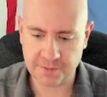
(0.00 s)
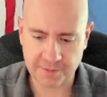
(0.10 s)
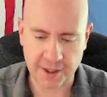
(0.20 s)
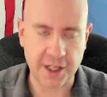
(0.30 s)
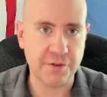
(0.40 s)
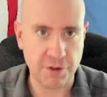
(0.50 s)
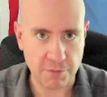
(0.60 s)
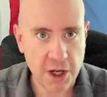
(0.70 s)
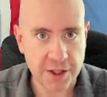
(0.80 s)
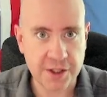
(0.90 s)
the next few
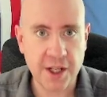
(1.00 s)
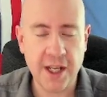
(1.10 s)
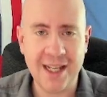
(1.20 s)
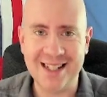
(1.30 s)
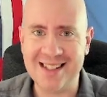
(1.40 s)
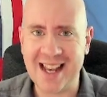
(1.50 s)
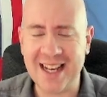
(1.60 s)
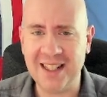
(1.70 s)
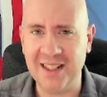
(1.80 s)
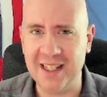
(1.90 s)
months
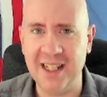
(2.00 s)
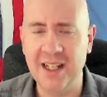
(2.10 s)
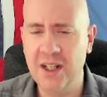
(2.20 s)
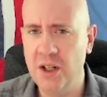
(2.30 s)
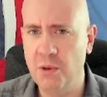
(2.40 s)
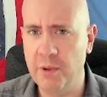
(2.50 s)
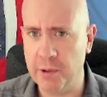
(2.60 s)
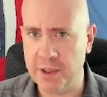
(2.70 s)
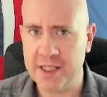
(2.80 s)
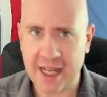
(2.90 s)
exactly
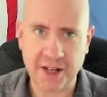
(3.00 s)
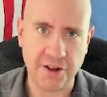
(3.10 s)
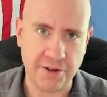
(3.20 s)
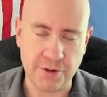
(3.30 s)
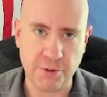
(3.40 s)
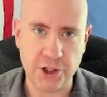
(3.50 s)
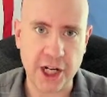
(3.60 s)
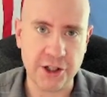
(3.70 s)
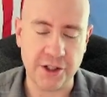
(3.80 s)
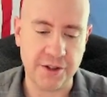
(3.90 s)
where we stand on those
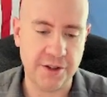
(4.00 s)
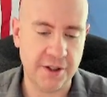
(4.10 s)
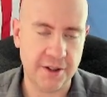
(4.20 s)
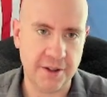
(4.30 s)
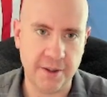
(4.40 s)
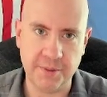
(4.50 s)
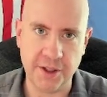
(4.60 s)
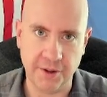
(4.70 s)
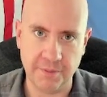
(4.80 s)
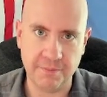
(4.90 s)
projections. Up
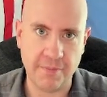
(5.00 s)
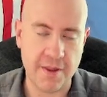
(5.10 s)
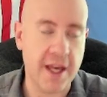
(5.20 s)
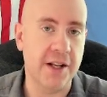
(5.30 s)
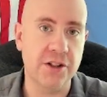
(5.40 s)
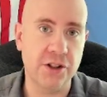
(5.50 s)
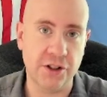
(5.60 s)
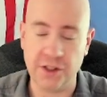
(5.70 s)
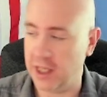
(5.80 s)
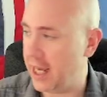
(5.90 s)
till then, it's
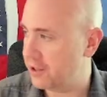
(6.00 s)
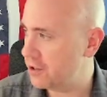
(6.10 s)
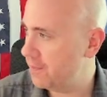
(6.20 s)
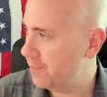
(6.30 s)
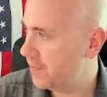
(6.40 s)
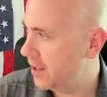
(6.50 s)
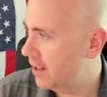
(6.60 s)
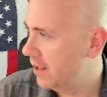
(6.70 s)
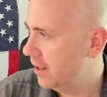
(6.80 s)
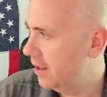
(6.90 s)
just a guess.
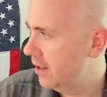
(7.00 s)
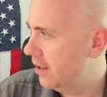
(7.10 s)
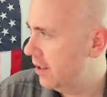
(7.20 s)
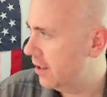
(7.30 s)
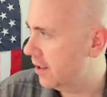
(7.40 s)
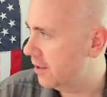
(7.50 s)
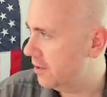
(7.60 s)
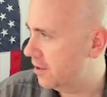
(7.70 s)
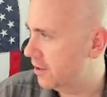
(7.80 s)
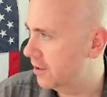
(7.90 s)
You
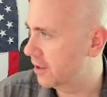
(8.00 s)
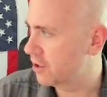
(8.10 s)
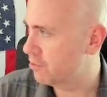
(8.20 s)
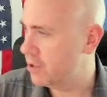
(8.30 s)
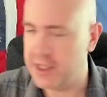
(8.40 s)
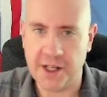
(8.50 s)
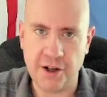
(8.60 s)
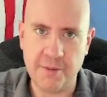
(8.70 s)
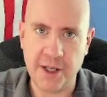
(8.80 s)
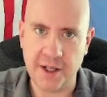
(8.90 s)
can click this Reset
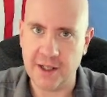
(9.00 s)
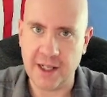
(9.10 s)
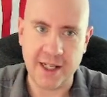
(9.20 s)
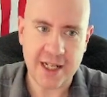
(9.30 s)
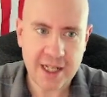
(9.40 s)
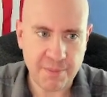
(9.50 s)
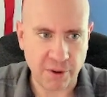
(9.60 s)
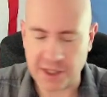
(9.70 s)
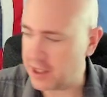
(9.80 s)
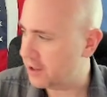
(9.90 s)
All button at any
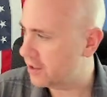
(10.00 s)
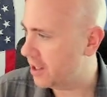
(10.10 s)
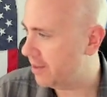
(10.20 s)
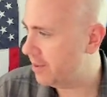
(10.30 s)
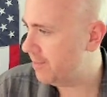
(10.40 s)
point at the top.